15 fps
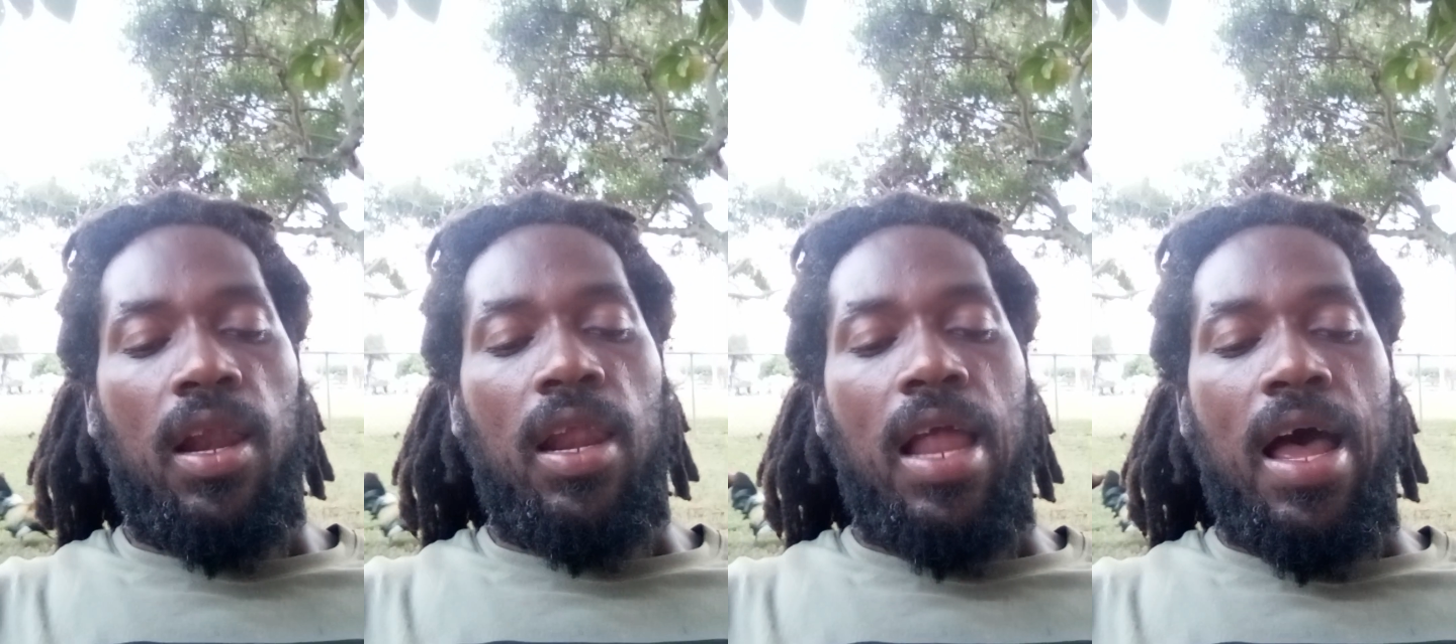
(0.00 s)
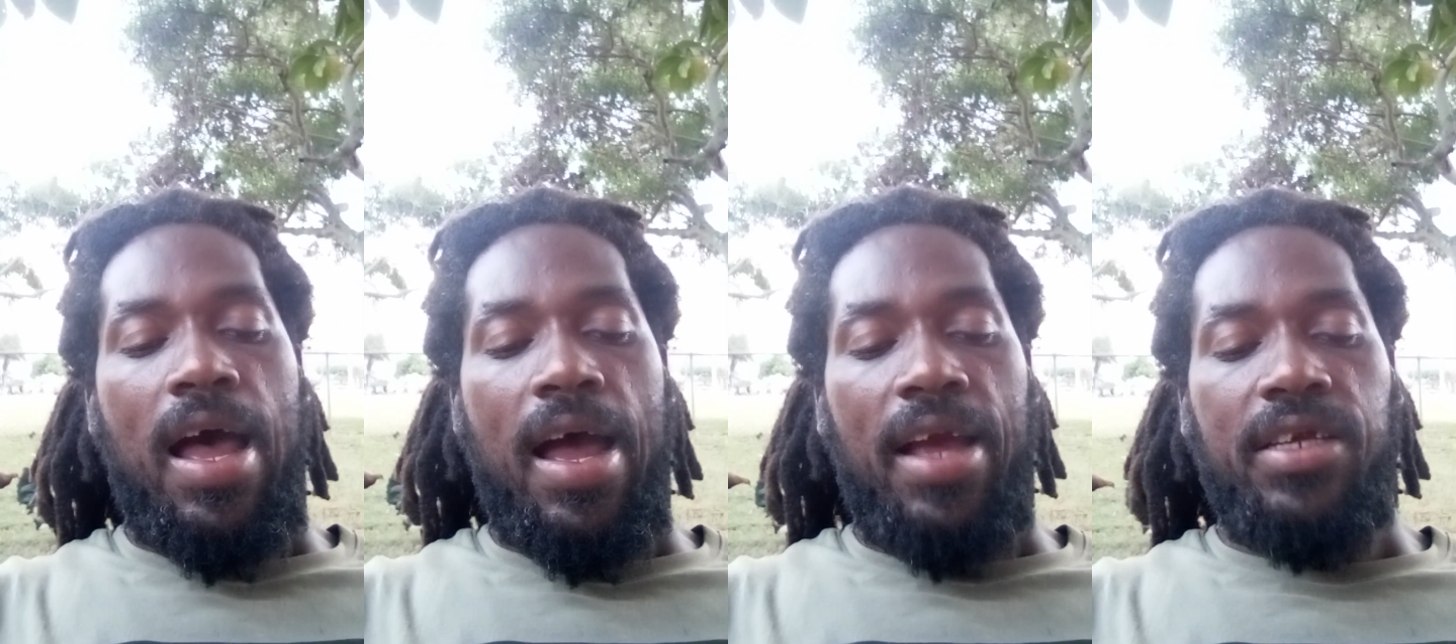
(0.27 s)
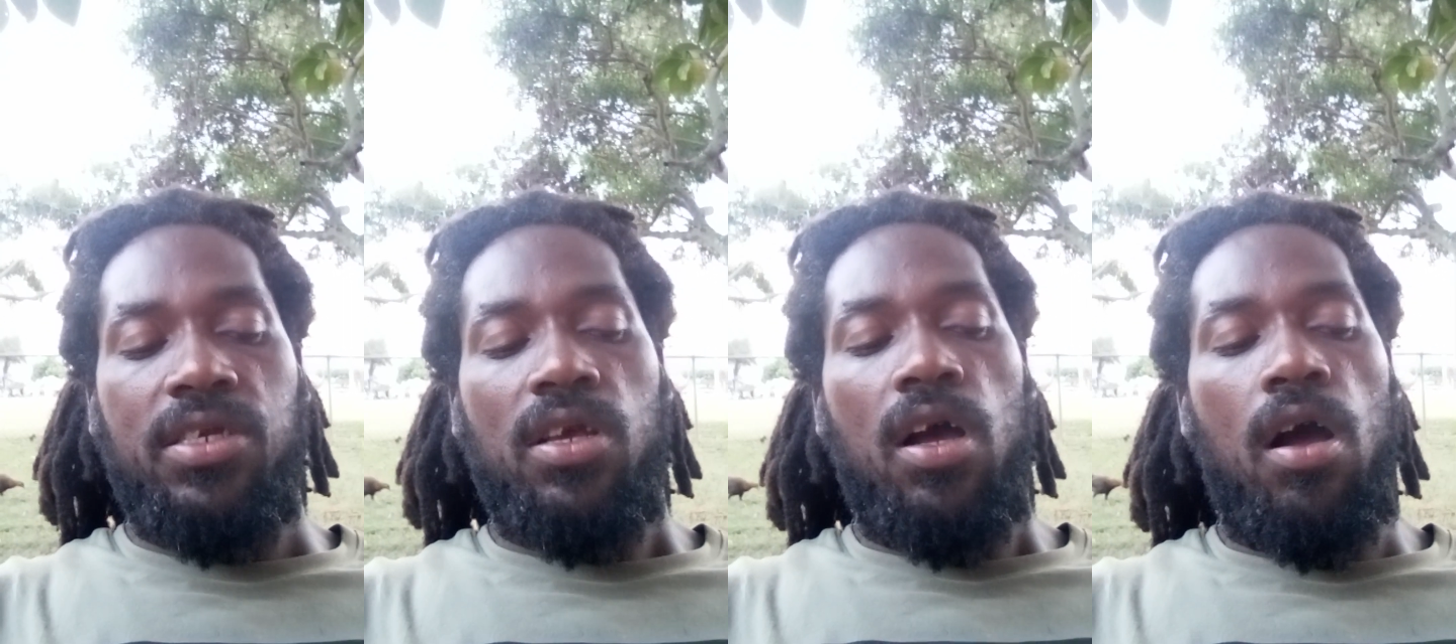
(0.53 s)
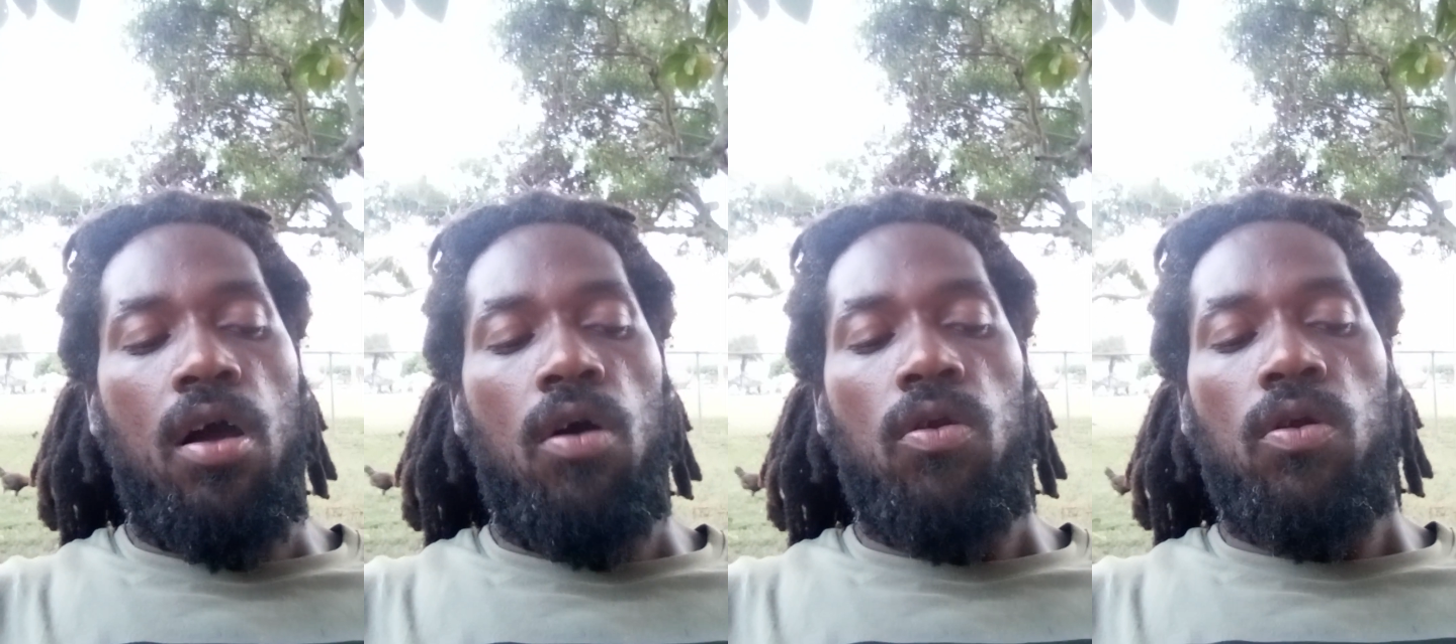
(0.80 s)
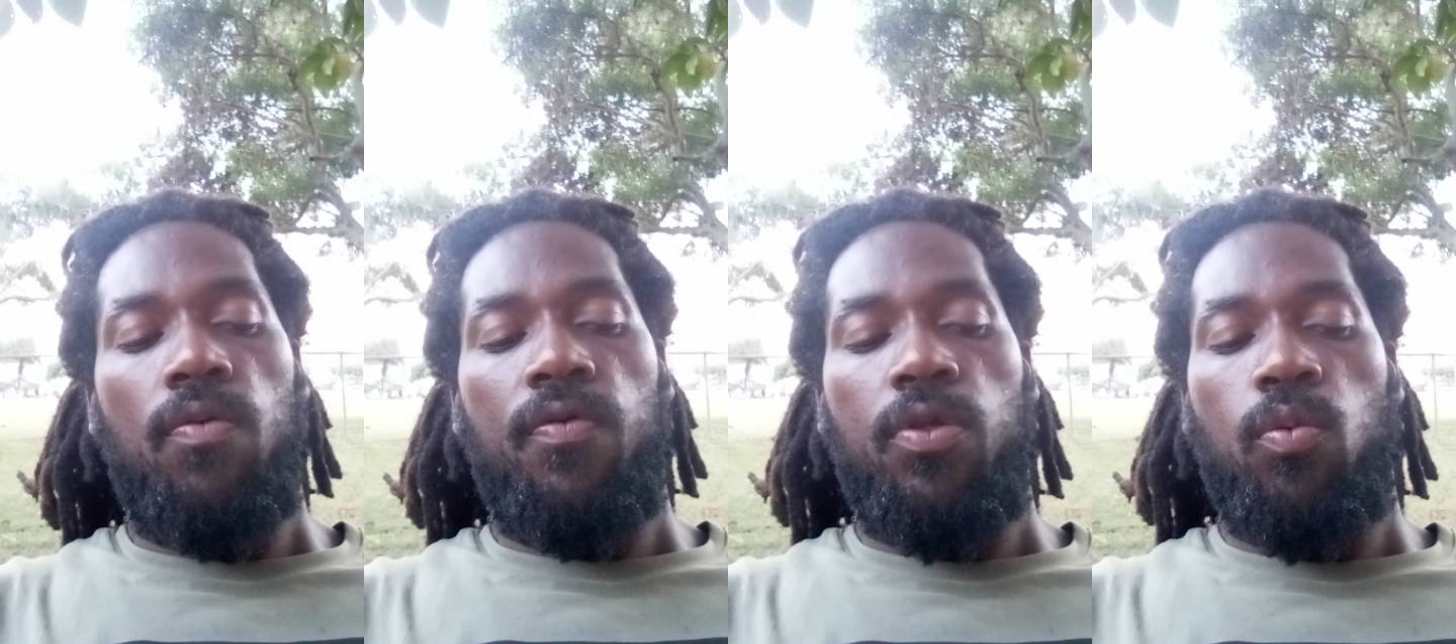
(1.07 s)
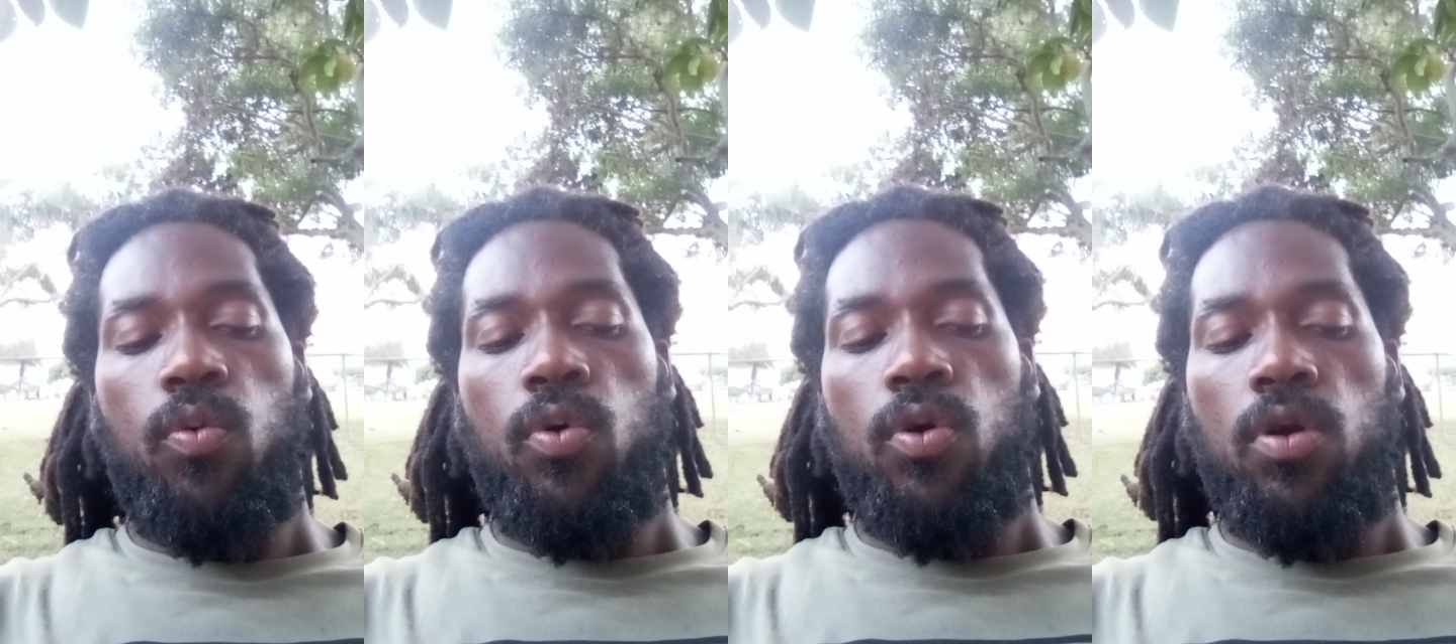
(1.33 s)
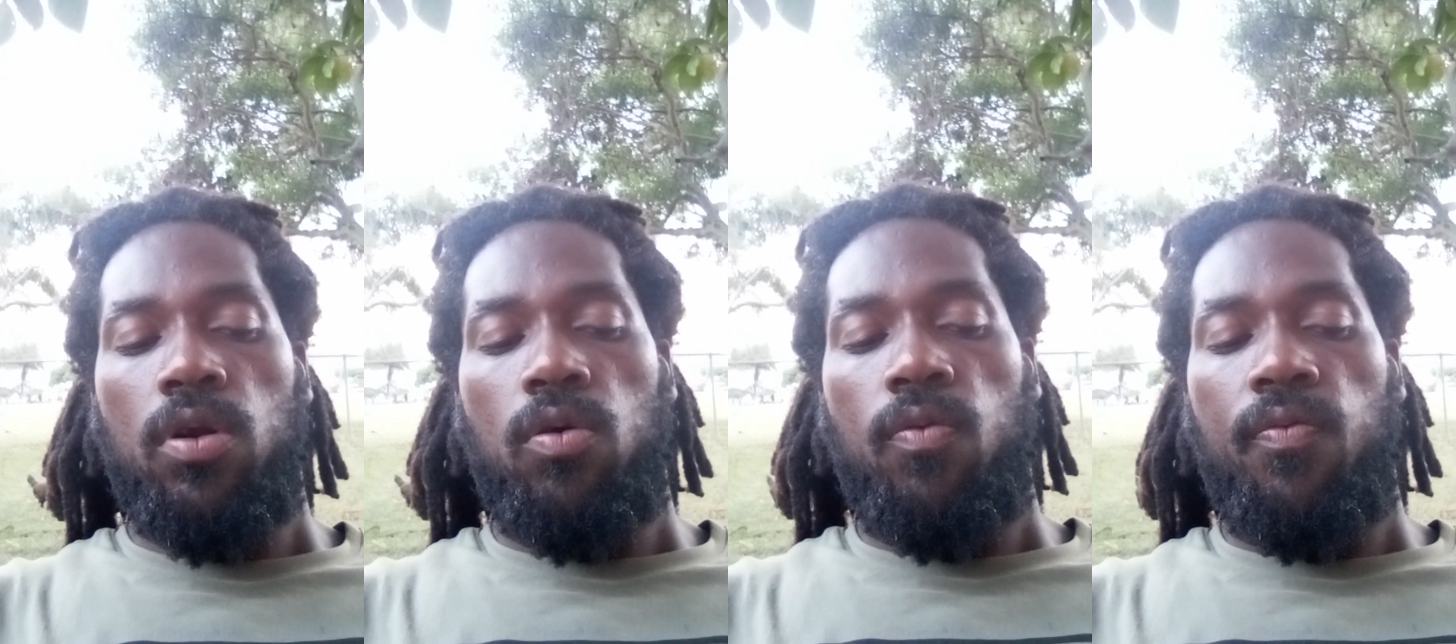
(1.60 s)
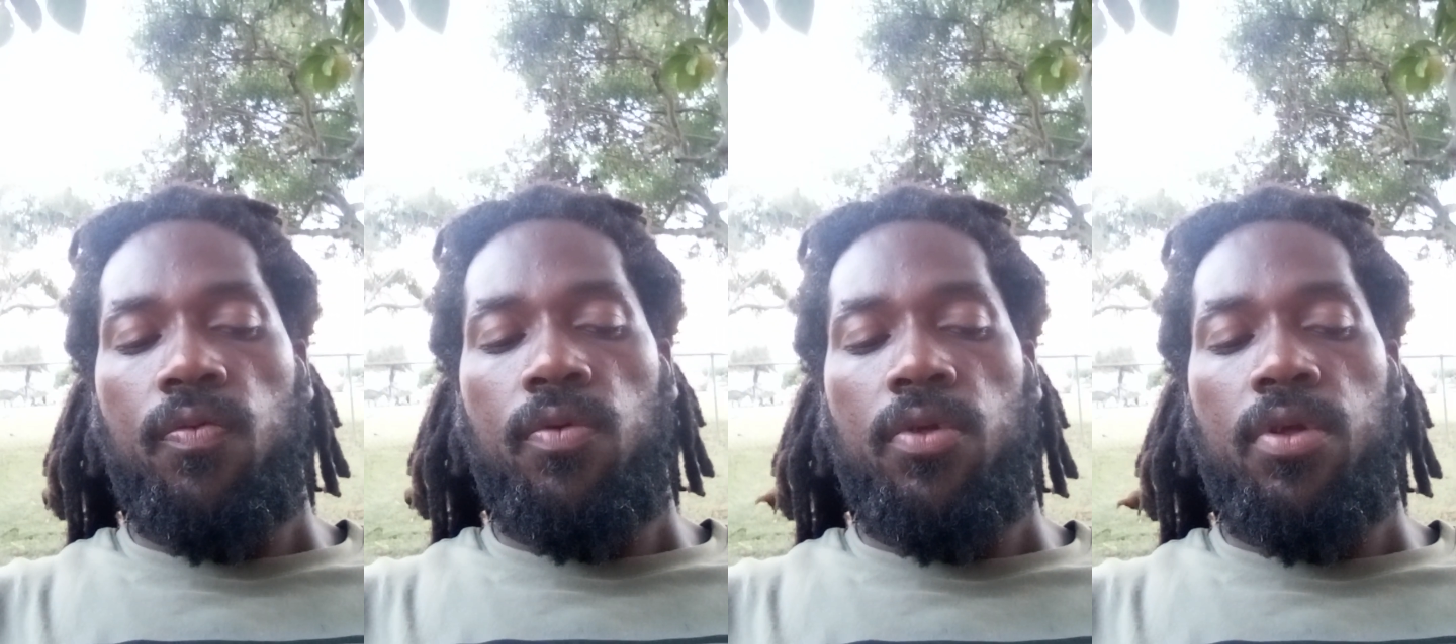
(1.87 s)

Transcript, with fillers: lies all over the world, over